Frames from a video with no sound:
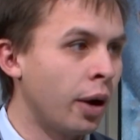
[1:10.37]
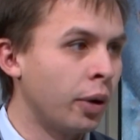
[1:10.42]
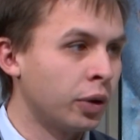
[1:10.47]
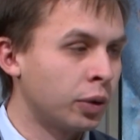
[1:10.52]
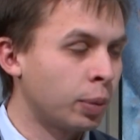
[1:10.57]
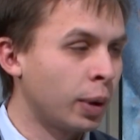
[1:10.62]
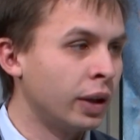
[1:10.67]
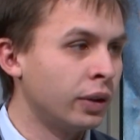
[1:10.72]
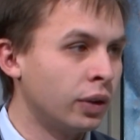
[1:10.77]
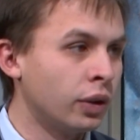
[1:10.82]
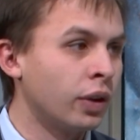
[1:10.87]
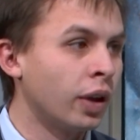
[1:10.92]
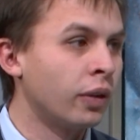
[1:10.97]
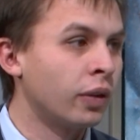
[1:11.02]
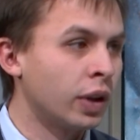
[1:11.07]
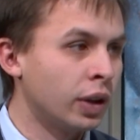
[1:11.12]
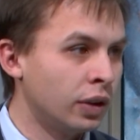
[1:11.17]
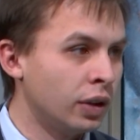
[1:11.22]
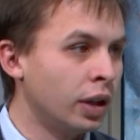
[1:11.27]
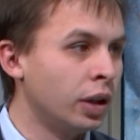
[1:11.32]
as prices have
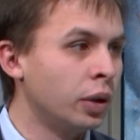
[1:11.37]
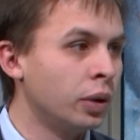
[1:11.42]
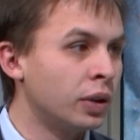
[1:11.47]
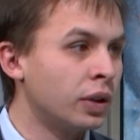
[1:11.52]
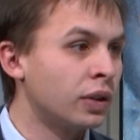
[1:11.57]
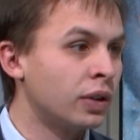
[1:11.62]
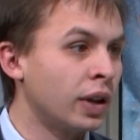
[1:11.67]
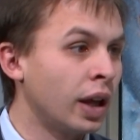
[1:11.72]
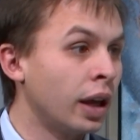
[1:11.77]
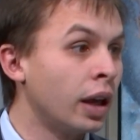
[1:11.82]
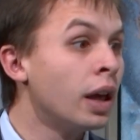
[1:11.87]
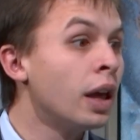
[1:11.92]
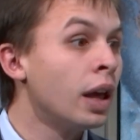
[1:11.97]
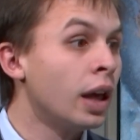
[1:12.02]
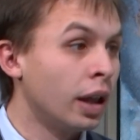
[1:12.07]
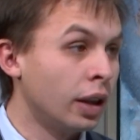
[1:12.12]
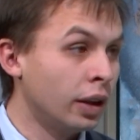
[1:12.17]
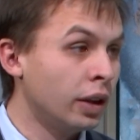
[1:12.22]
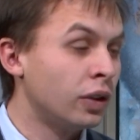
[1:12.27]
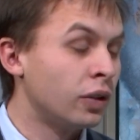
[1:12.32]
continued to stay
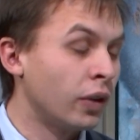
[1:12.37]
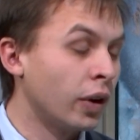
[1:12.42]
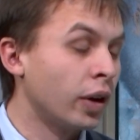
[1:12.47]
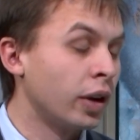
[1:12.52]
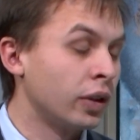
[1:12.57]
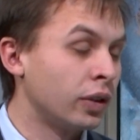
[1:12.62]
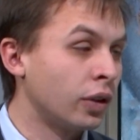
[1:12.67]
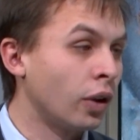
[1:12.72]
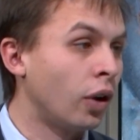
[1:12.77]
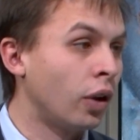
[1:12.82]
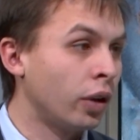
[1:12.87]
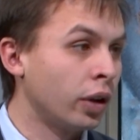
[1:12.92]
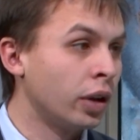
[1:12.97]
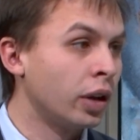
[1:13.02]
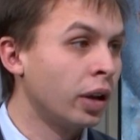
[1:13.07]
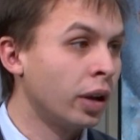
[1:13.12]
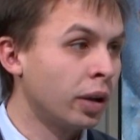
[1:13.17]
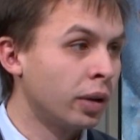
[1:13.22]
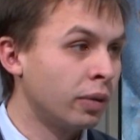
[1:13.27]
at least very solid